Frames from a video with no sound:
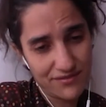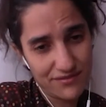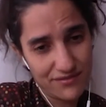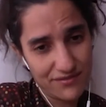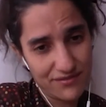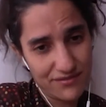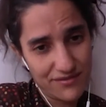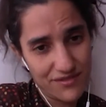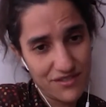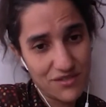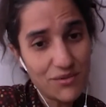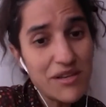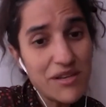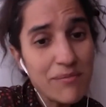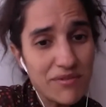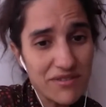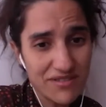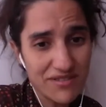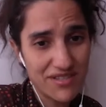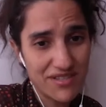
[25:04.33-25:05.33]

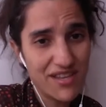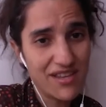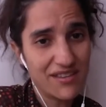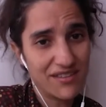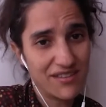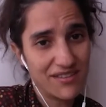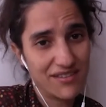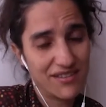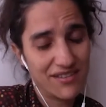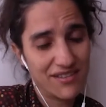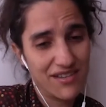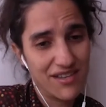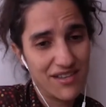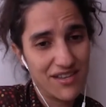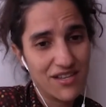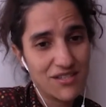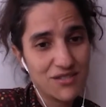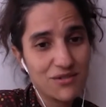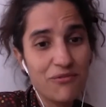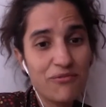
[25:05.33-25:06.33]
3%.
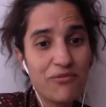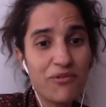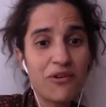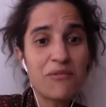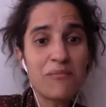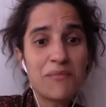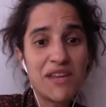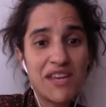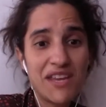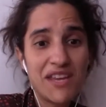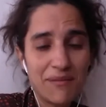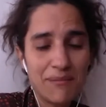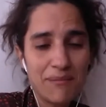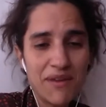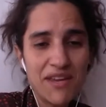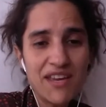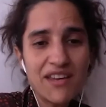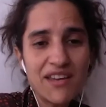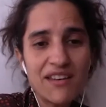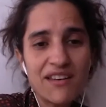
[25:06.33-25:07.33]
So for me,
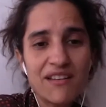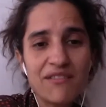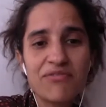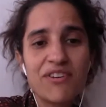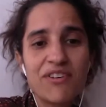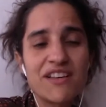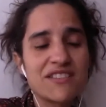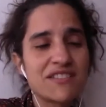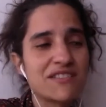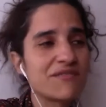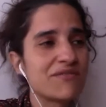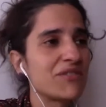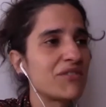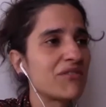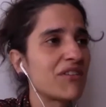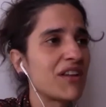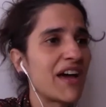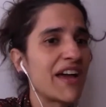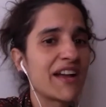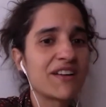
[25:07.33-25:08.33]
being in a
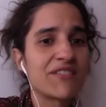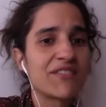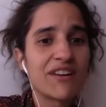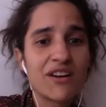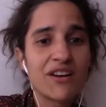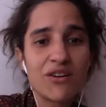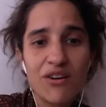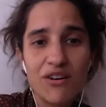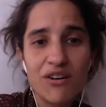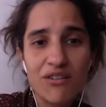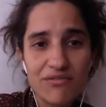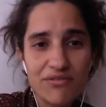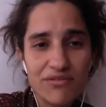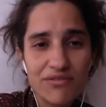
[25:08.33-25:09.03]
festival like Krakow,